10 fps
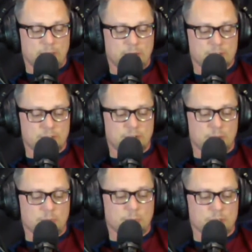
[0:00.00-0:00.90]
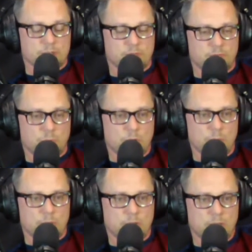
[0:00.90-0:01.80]
I'm not sure I'm the person for
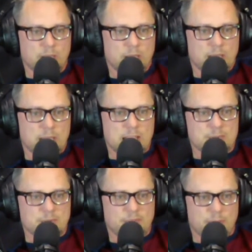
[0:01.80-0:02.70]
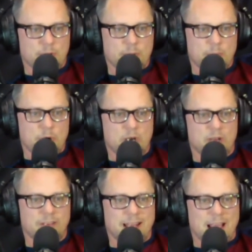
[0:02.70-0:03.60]
it, but he asked me if I wanted to be a part of it.